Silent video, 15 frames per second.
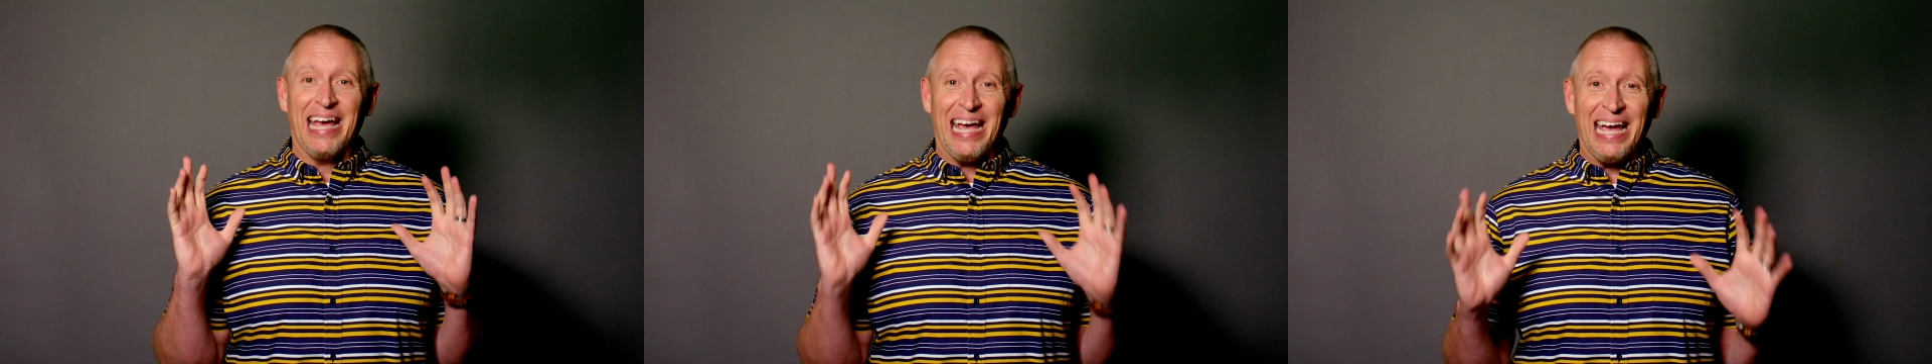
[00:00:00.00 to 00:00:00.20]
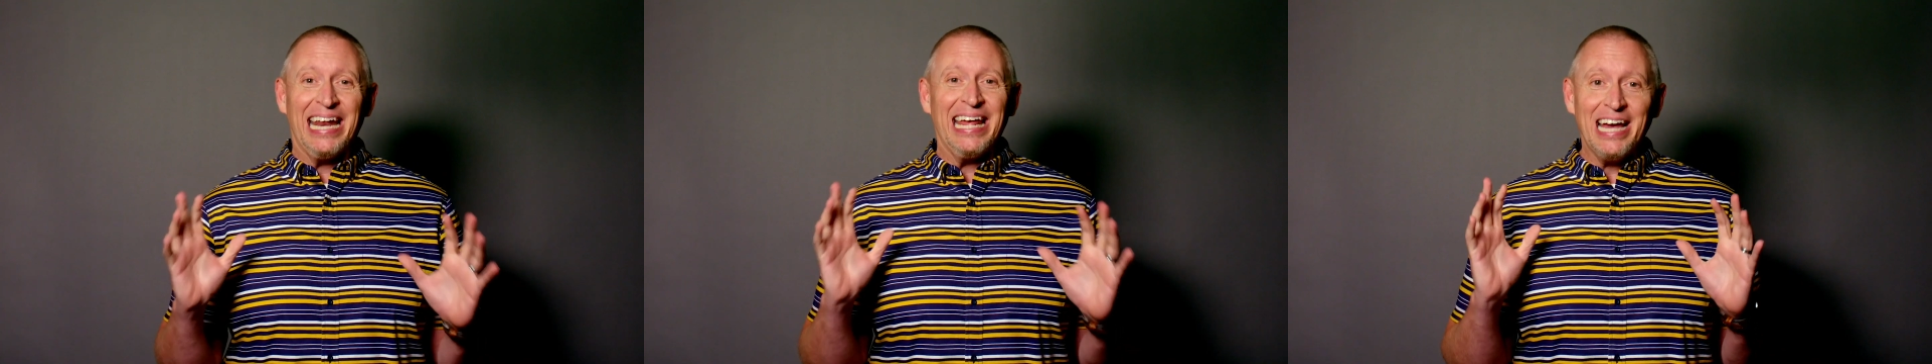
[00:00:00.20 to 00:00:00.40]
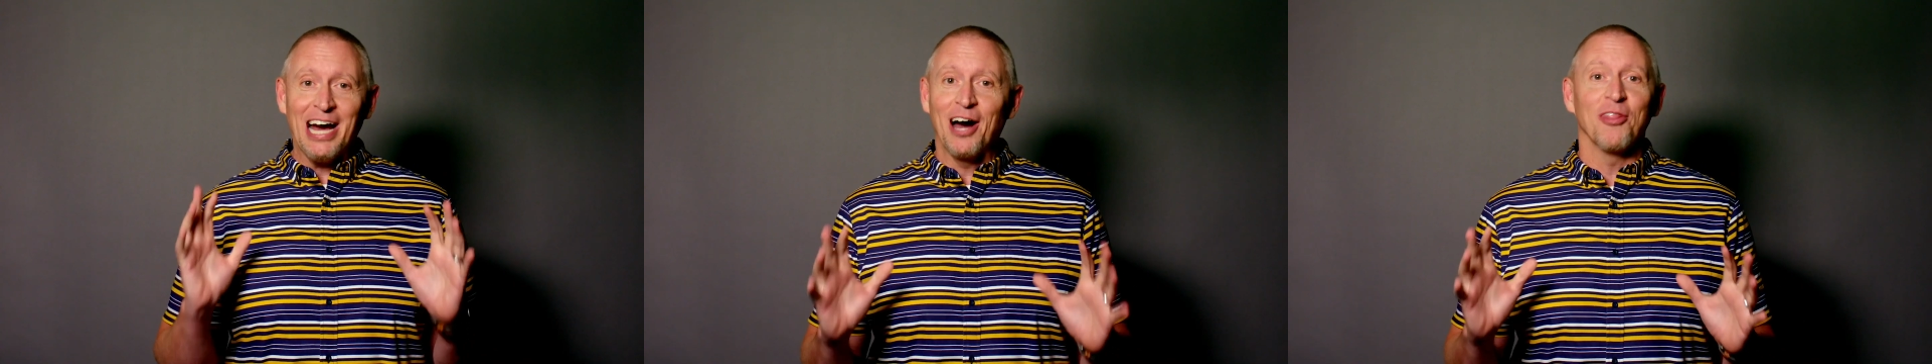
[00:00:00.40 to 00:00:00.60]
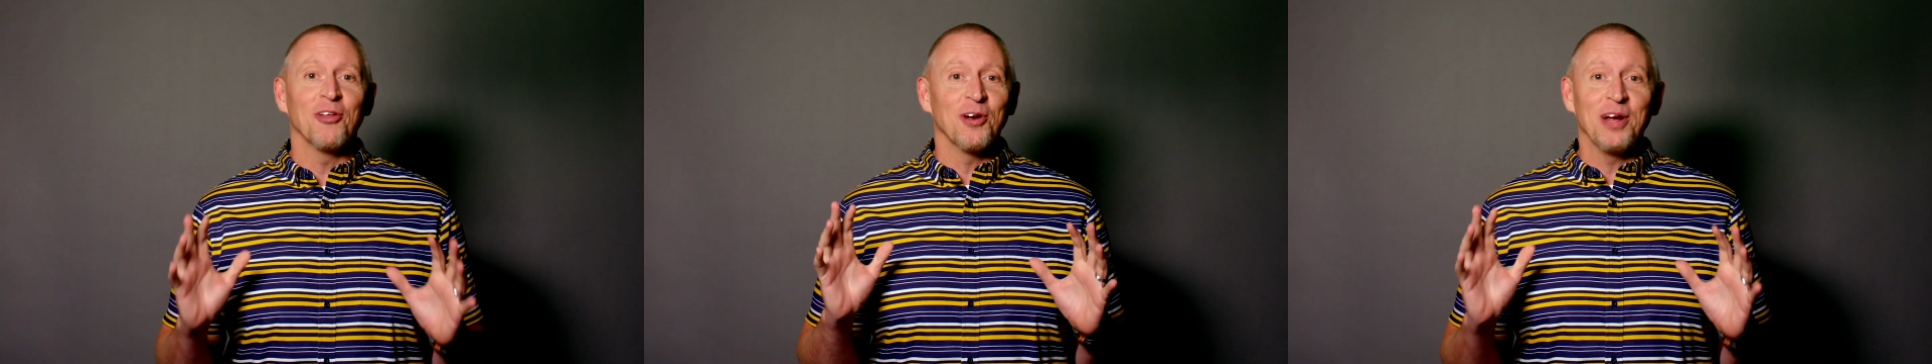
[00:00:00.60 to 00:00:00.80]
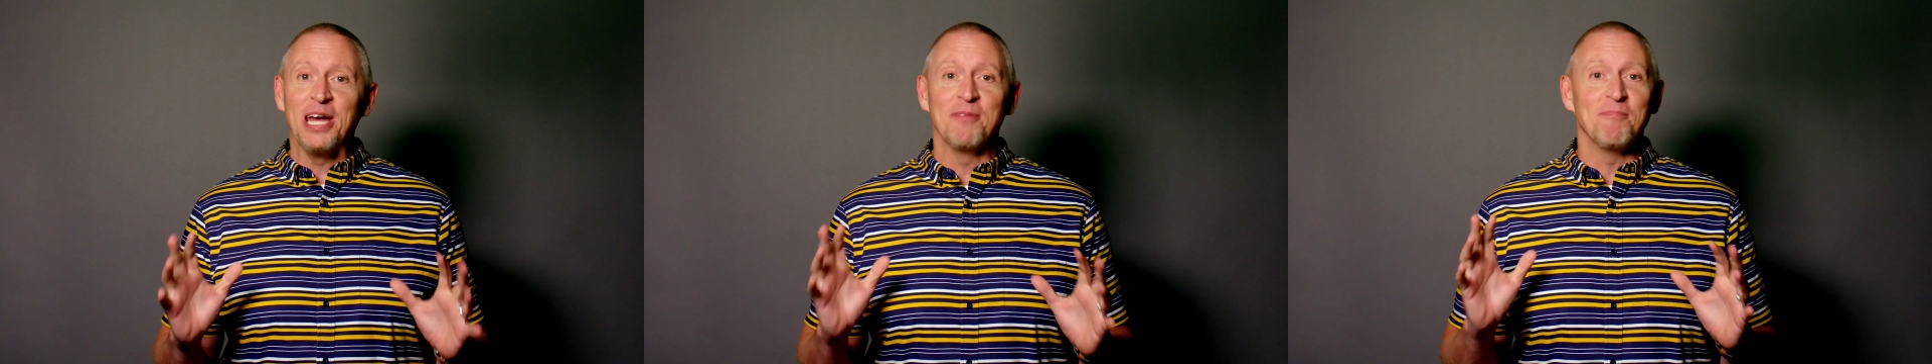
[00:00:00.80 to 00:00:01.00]
any
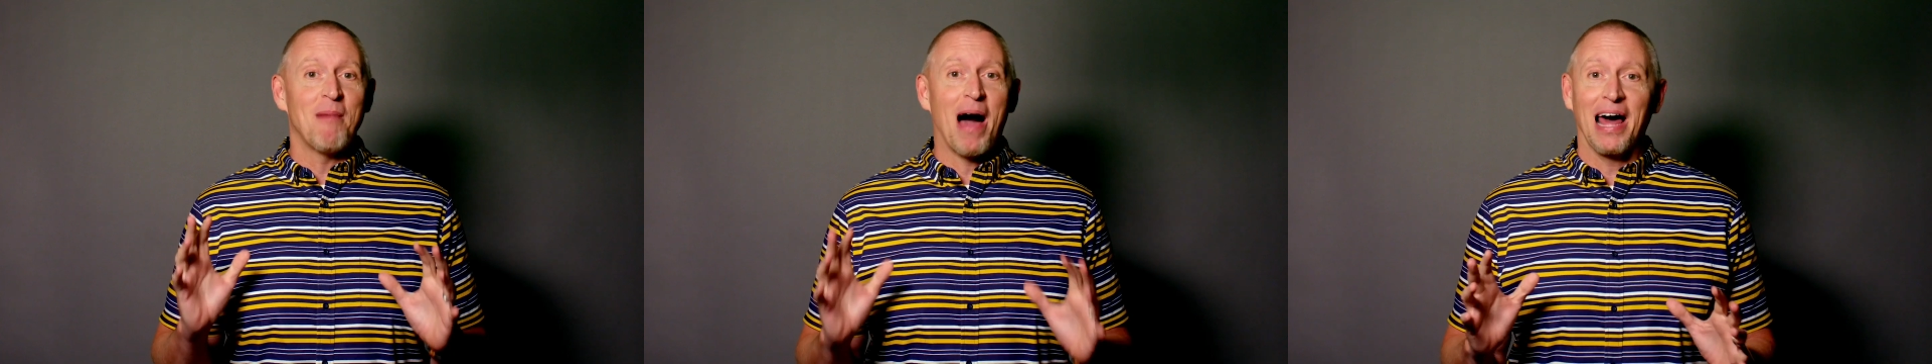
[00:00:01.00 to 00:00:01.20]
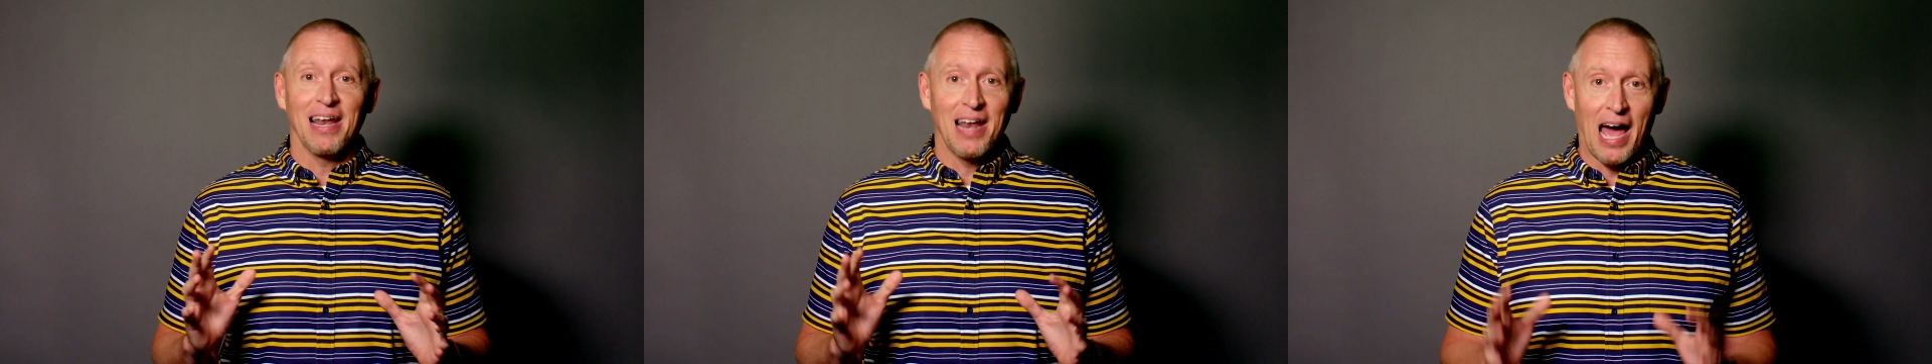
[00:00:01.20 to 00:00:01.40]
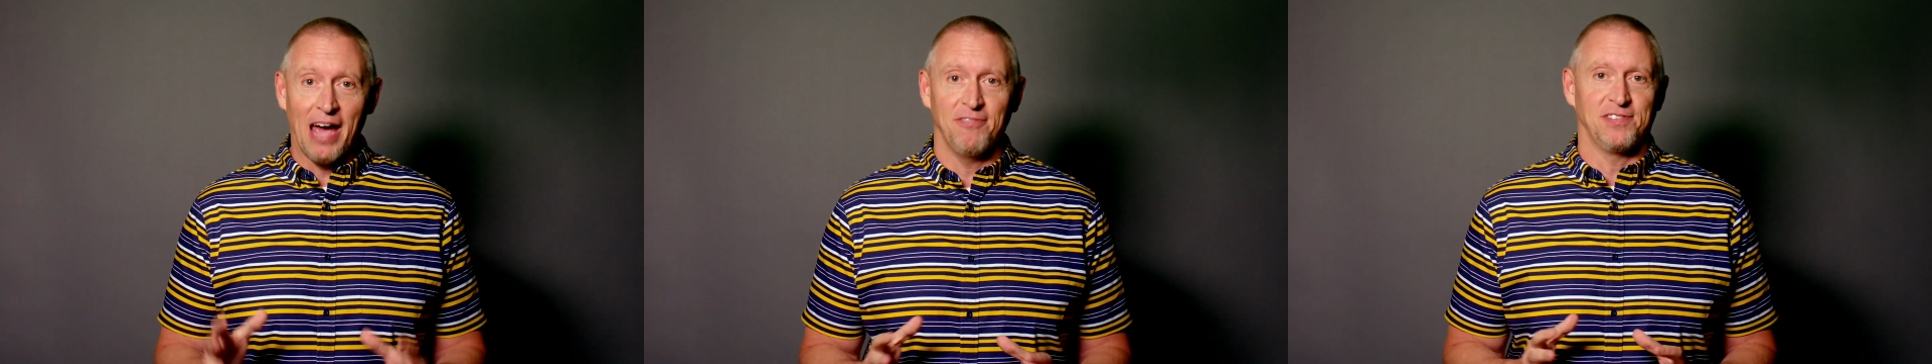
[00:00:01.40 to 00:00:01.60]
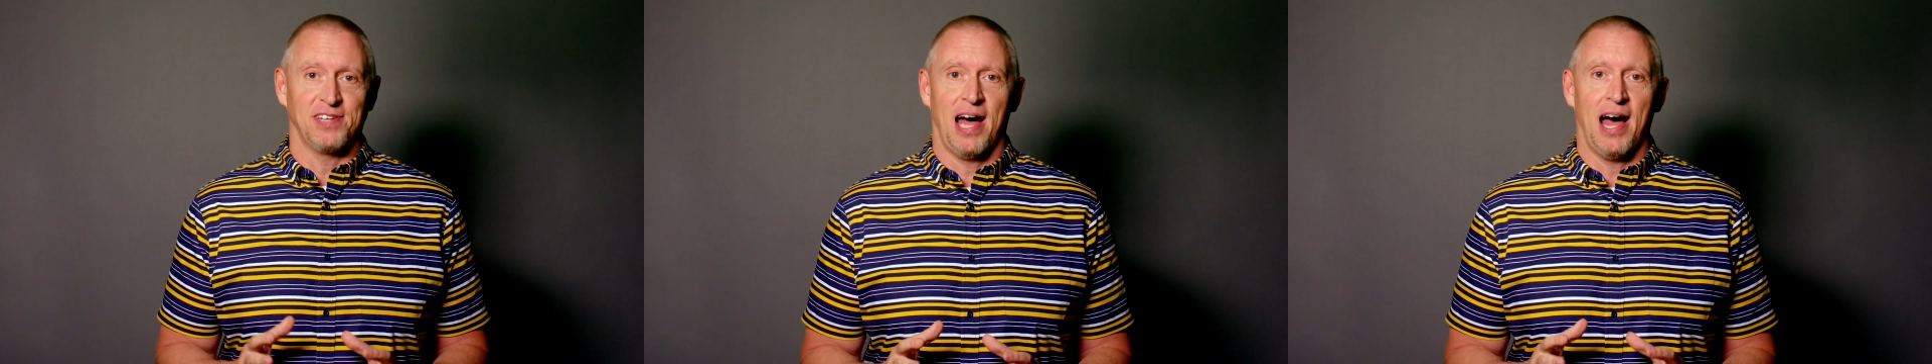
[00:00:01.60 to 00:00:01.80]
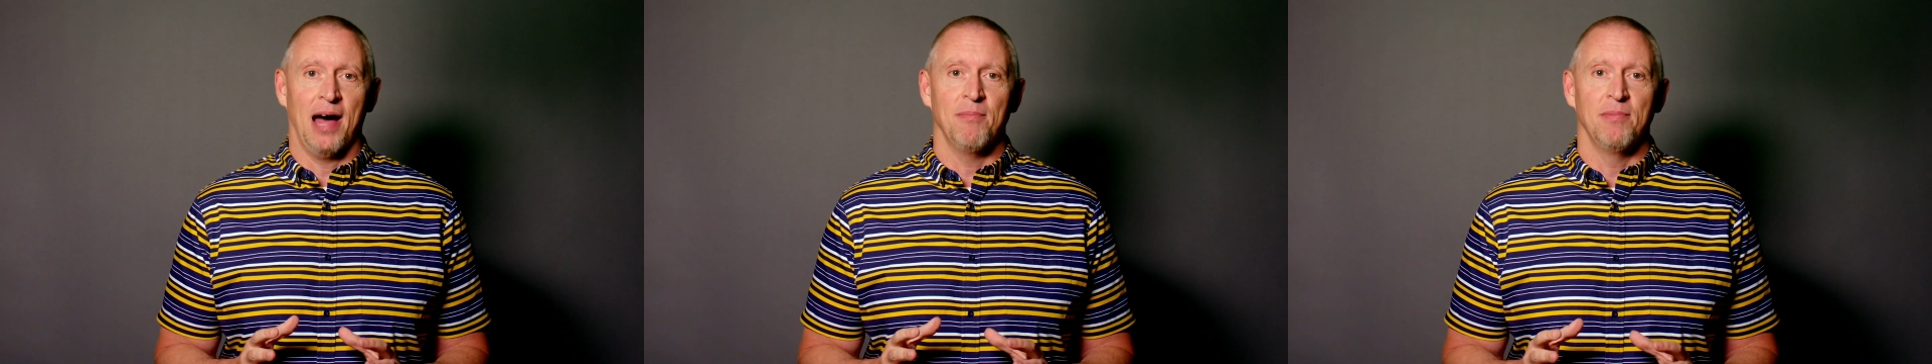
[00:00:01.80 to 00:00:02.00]
other in my
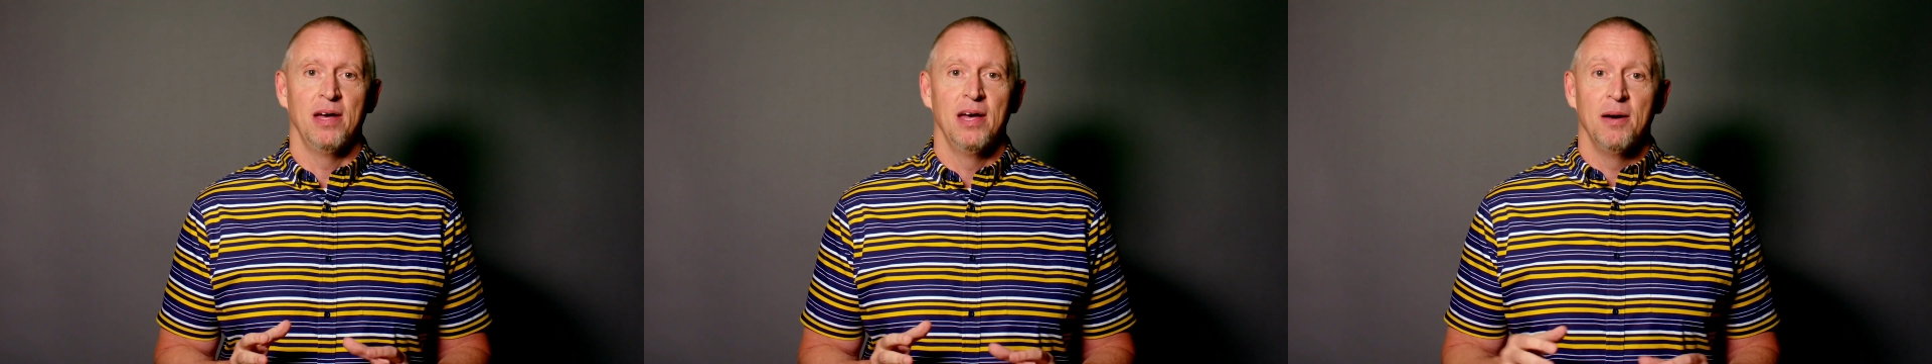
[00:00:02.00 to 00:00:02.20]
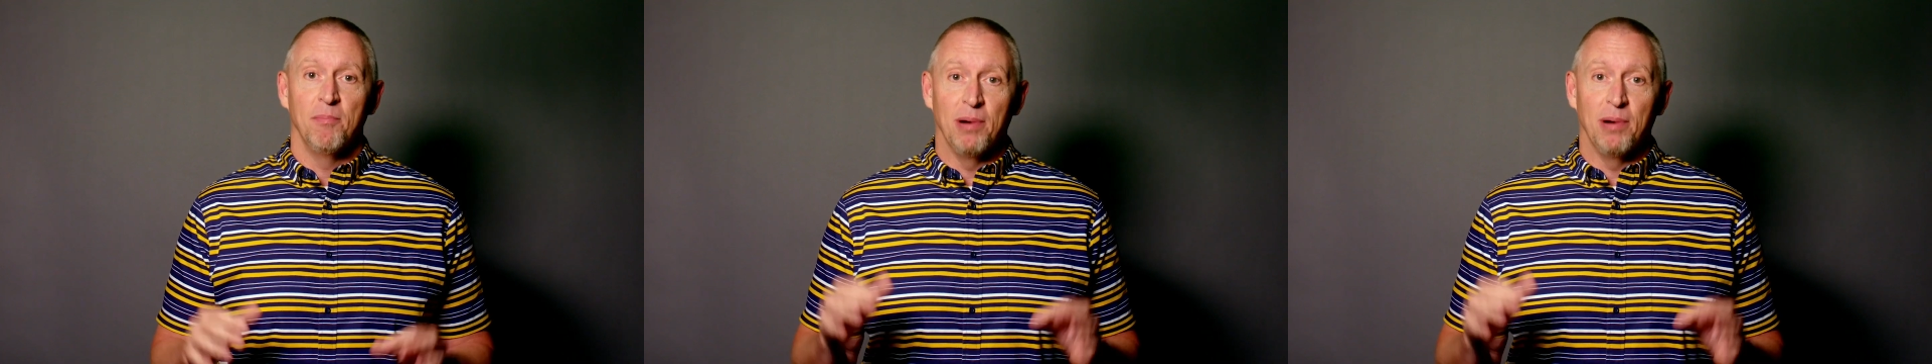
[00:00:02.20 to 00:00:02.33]
lifetime,